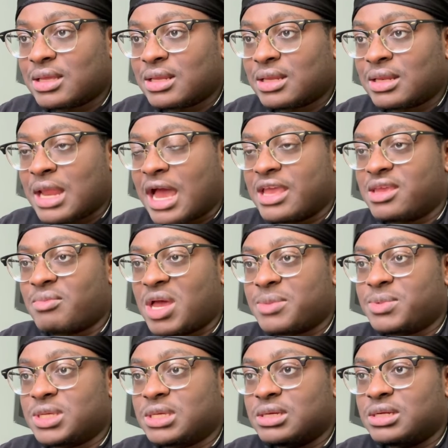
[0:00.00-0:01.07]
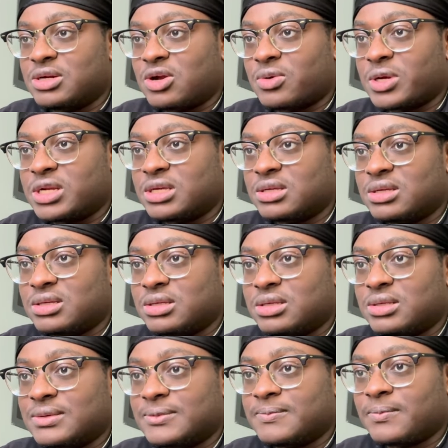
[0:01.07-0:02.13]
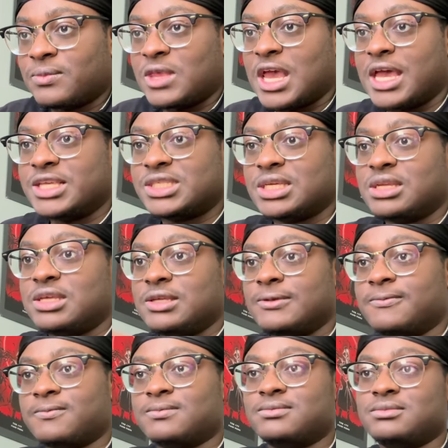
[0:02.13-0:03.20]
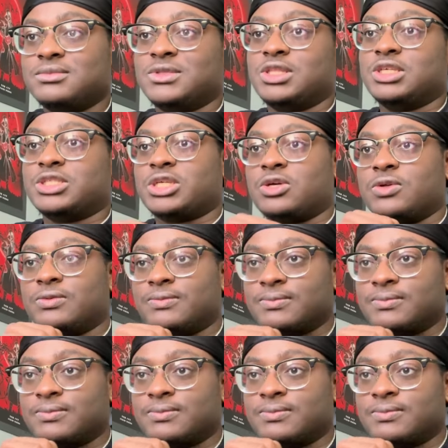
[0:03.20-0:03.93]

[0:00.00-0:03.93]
Nah, he might be in it already. Yeah, he's in it. The zone.